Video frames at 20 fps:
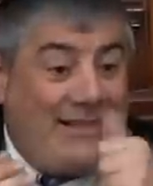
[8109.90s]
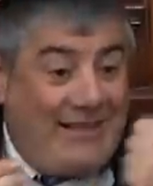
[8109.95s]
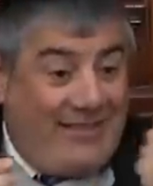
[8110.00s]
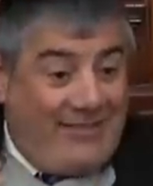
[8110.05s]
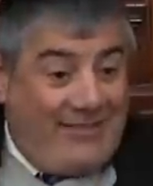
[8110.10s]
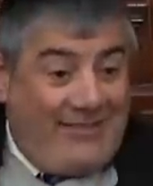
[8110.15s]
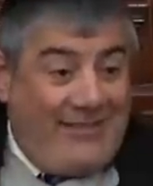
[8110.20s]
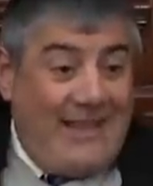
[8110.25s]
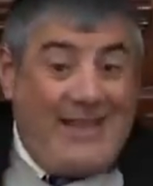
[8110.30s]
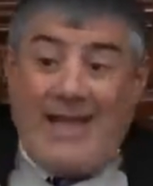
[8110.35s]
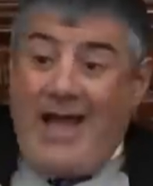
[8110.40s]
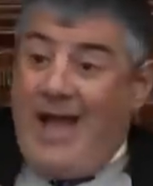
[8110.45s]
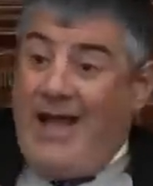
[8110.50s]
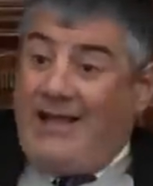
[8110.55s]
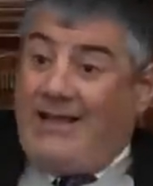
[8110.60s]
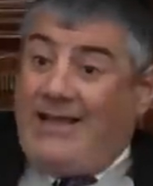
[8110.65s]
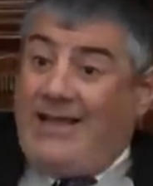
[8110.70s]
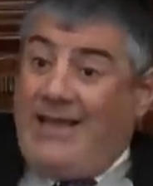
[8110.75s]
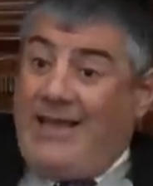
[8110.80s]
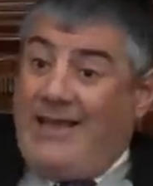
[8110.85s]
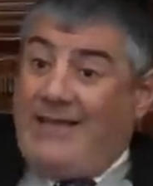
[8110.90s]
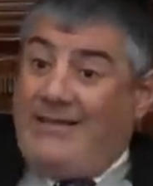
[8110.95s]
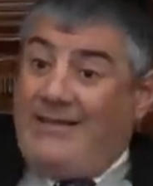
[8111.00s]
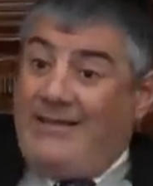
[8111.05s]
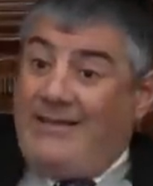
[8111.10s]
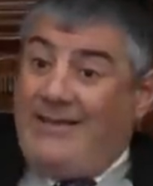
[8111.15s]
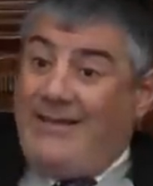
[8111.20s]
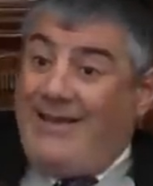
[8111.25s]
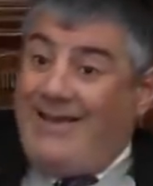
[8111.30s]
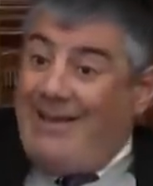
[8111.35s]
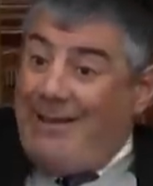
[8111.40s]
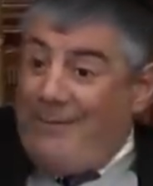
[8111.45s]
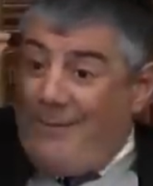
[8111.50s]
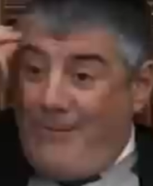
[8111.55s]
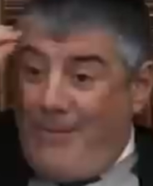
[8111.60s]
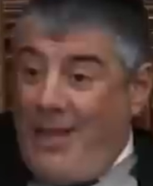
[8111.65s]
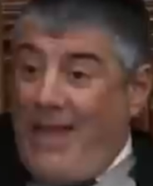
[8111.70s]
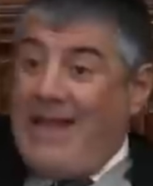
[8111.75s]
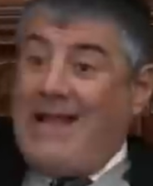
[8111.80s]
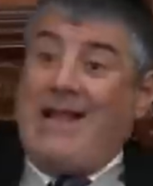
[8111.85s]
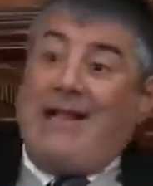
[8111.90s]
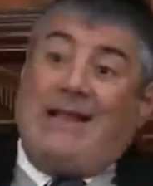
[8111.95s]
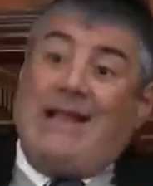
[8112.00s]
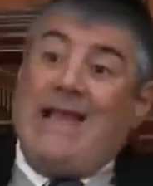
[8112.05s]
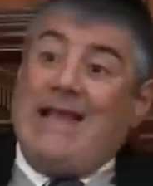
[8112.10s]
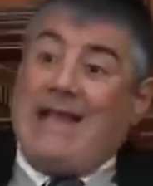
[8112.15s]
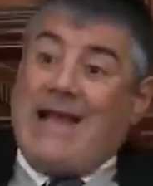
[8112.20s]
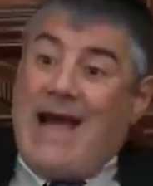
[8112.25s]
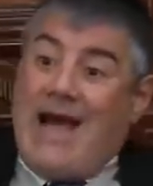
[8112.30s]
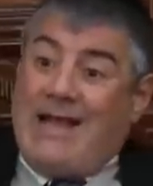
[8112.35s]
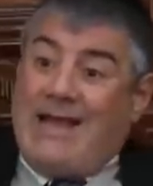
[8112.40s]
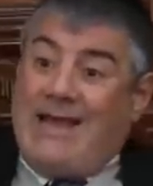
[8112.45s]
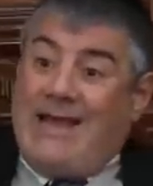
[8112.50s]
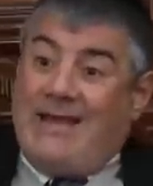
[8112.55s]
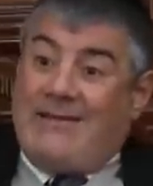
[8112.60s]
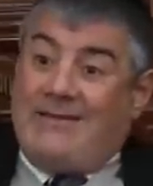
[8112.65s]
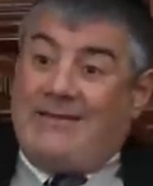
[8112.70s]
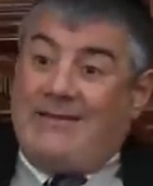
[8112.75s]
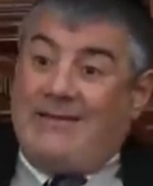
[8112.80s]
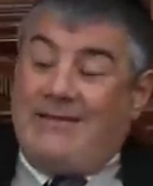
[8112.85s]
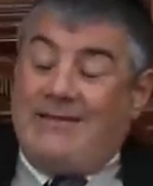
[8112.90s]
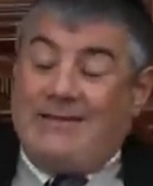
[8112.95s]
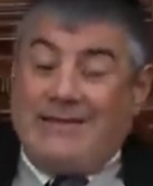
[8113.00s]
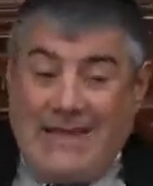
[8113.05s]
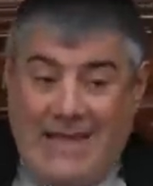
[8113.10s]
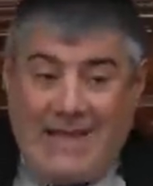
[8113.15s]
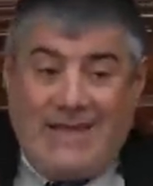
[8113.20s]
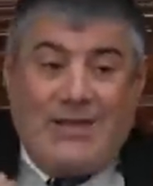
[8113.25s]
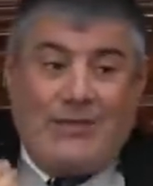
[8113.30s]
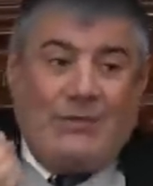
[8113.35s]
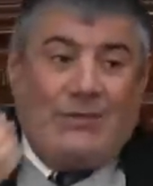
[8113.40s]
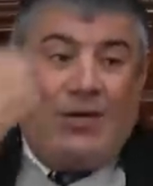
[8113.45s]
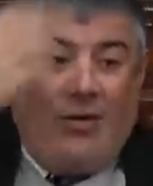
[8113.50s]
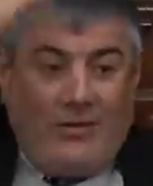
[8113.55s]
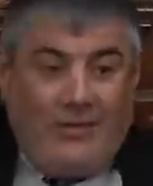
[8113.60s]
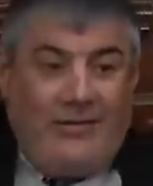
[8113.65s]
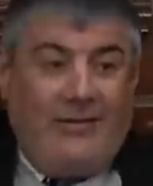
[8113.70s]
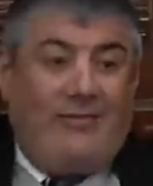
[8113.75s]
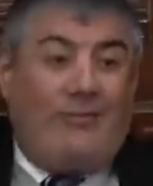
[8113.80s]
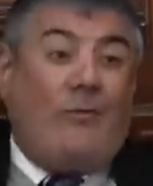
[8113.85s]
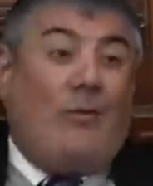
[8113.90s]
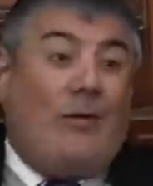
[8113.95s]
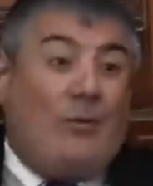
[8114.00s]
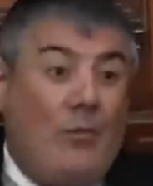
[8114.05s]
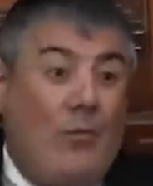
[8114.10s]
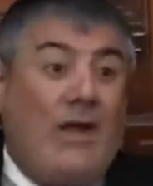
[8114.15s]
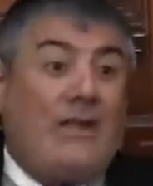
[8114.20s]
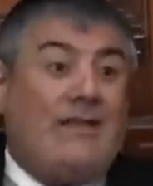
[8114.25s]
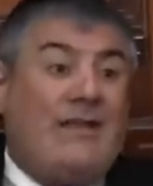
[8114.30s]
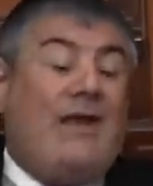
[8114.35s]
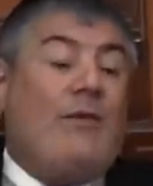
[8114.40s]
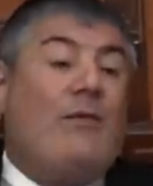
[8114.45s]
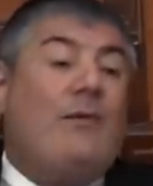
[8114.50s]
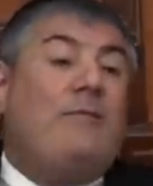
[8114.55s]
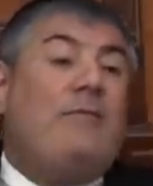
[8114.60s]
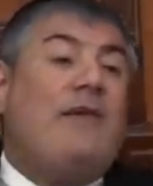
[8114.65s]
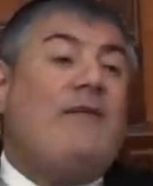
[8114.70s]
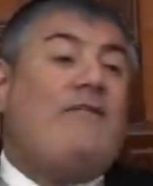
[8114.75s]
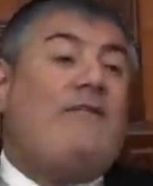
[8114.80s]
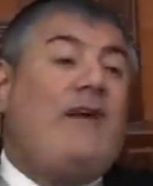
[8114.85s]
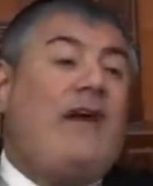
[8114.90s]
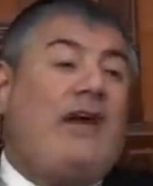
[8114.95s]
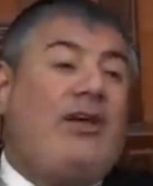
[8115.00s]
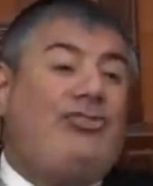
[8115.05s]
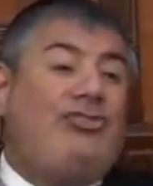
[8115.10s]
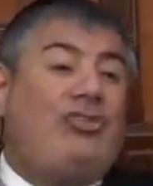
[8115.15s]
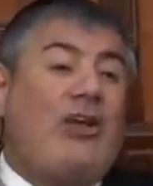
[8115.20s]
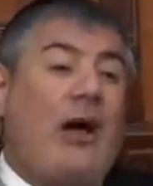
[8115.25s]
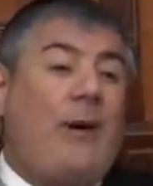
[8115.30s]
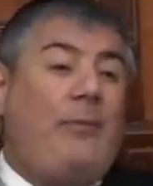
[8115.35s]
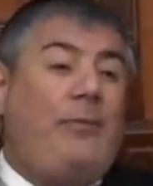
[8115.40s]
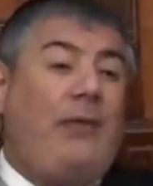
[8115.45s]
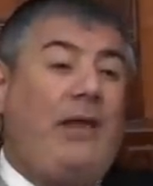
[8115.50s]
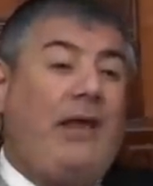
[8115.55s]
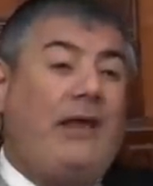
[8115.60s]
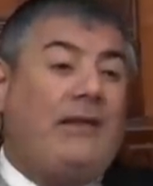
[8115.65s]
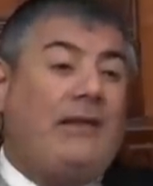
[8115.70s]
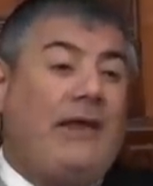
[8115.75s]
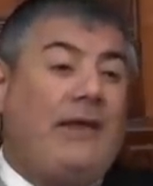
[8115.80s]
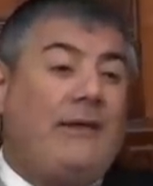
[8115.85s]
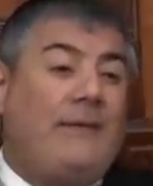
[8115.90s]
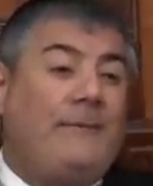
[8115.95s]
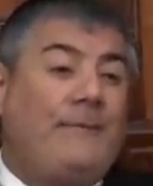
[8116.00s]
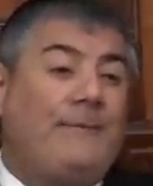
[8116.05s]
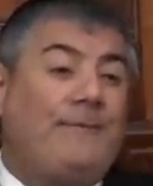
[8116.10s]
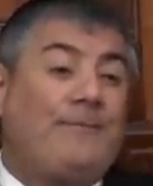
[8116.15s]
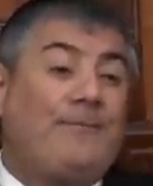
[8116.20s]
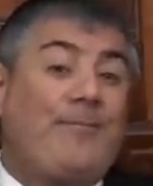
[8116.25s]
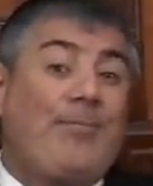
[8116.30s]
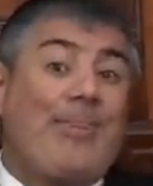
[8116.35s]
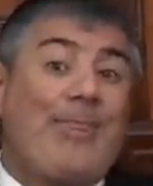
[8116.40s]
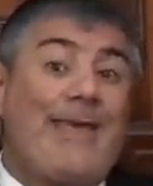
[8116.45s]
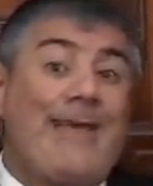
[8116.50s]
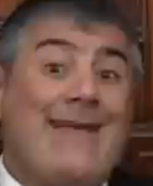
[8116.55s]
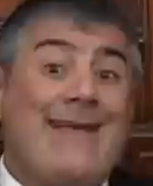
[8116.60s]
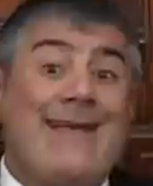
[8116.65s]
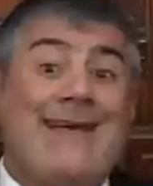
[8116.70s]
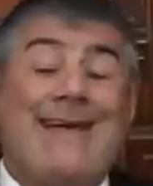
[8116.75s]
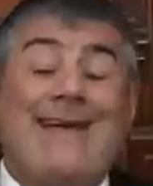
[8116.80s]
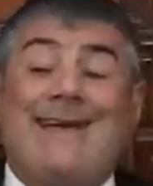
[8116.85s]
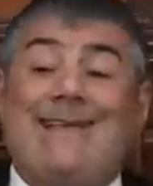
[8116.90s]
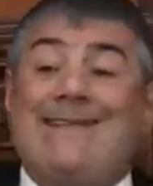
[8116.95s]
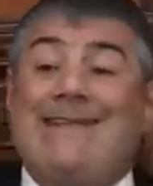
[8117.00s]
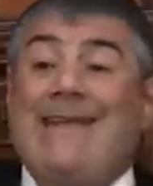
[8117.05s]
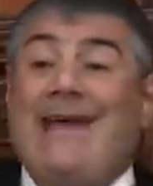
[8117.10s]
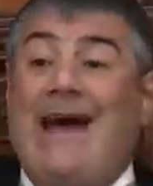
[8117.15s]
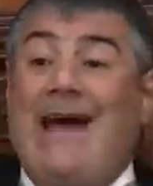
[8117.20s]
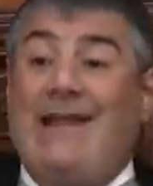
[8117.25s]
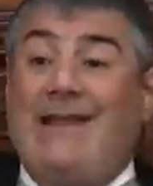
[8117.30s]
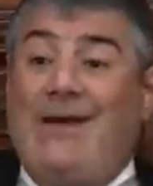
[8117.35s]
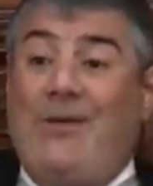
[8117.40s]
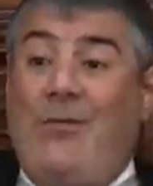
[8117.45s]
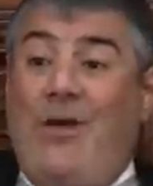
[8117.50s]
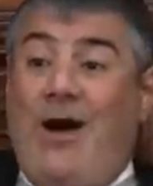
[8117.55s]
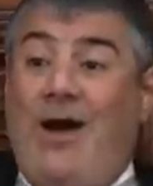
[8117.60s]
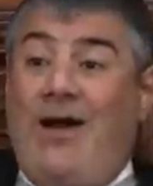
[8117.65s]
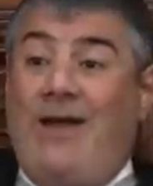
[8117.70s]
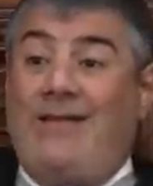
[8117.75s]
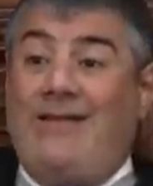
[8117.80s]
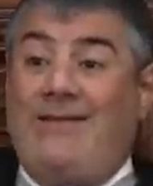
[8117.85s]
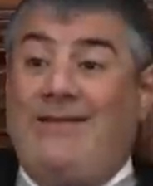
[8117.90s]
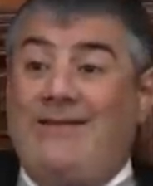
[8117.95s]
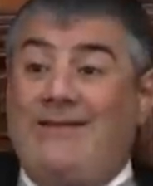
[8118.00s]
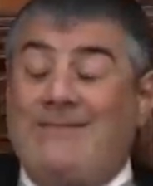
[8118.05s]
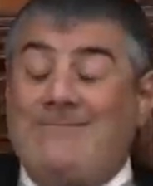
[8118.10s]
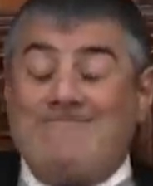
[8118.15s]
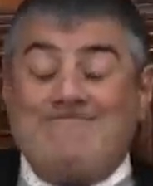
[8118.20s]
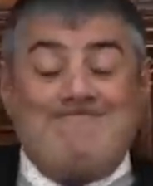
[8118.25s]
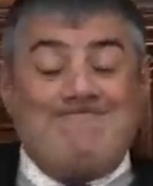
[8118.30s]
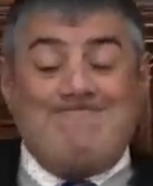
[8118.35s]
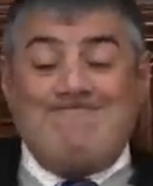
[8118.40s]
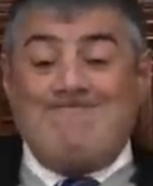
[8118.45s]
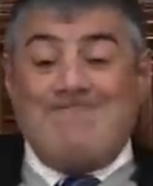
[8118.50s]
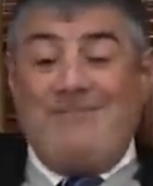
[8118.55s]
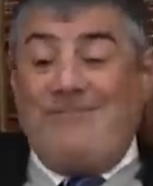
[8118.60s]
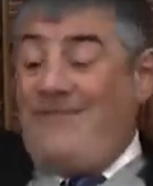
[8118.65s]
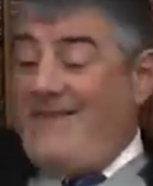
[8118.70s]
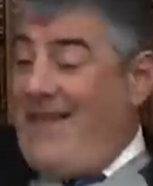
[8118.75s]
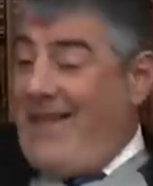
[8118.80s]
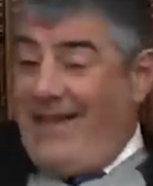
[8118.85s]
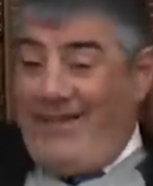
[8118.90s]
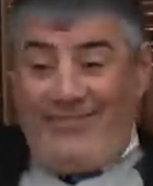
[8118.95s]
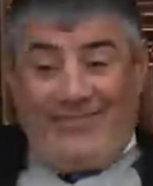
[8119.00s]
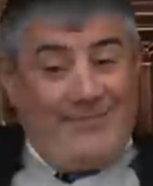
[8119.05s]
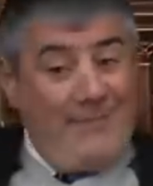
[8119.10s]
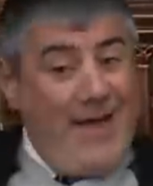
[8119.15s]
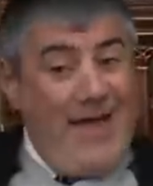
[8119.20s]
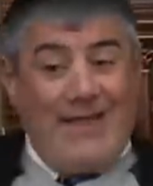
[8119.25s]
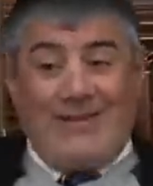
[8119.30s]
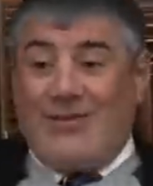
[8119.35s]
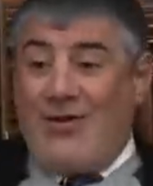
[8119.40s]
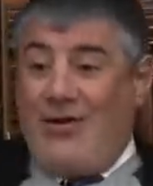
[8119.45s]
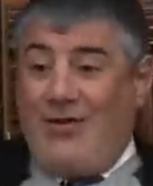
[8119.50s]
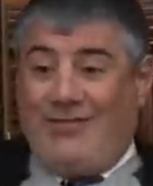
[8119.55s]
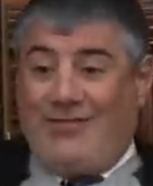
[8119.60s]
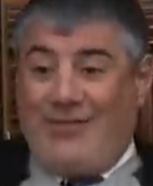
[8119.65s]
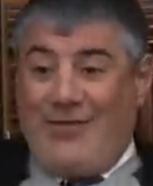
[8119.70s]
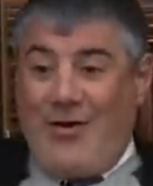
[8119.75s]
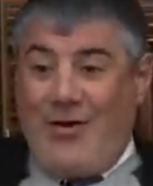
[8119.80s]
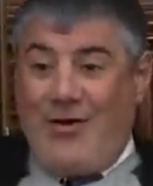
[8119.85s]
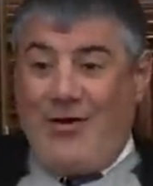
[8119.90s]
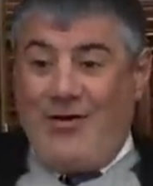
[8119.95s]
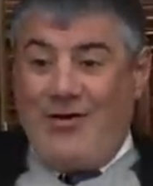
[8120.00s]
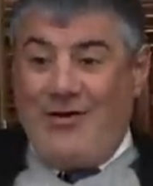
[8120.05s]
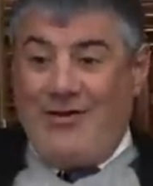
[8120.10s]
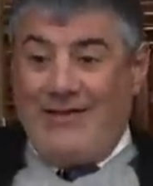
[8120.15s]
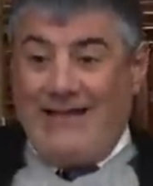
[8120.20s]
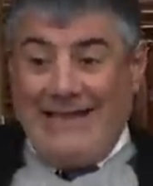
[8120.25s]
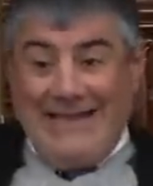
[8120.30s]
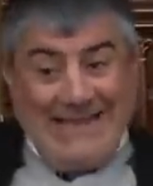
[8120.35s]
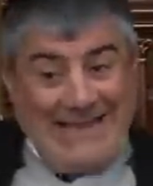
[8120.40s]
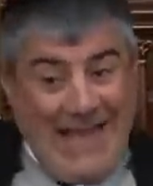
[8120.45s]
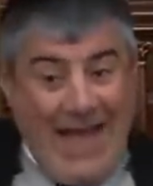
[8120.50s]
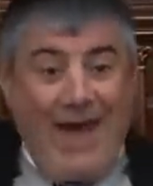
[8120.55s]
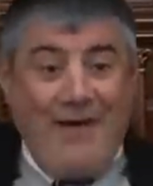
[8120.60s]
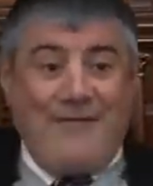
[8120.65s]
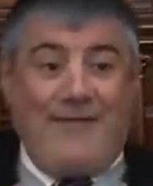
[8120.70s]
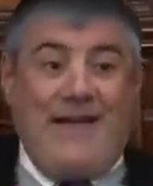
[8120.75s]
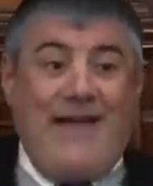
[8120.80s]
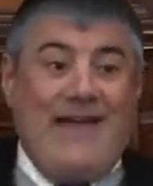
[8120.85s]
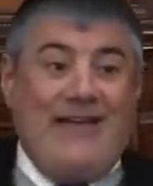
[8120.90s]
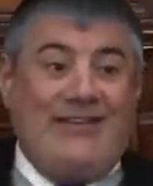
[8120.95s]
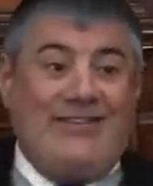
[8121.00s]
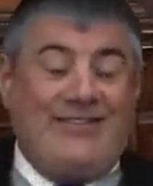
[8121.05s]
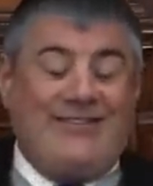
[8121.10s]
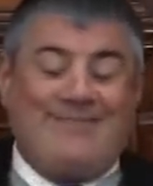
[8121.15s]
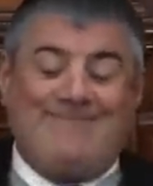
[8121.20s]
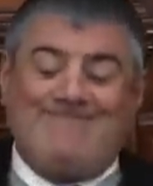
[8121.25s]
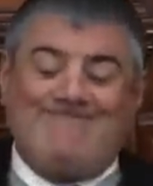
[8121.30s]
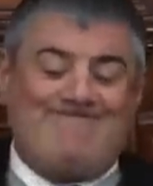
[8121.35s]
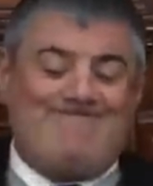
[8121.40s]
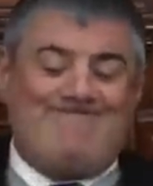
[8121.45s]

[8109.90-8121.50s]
This, the young kid immediately got it. Then you know this one one day will be a very sharp learner. The other one, very smart also, in average.